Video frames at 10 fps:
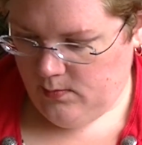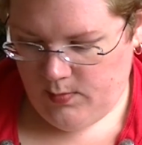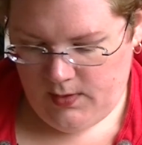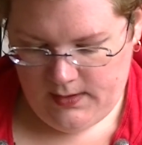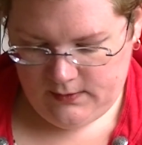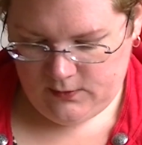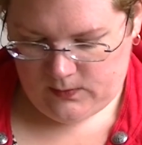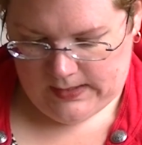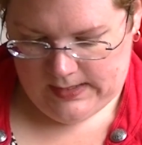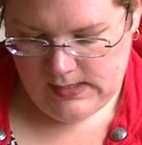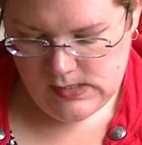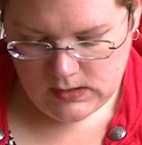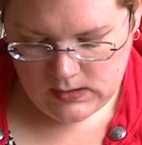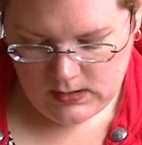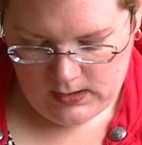But that's okay.
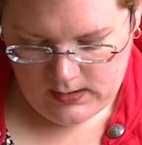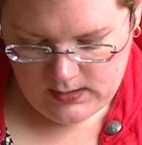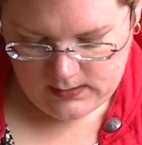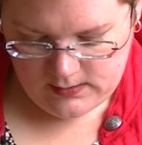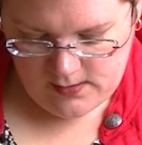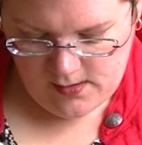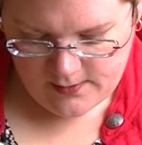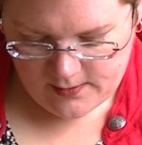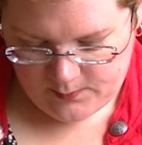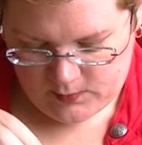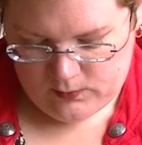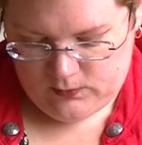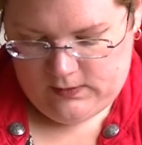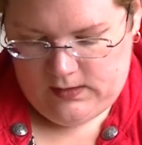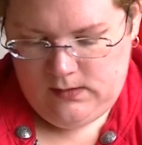Uh, the yarn I'm
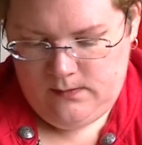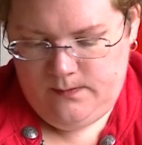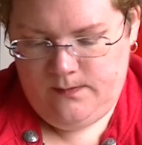using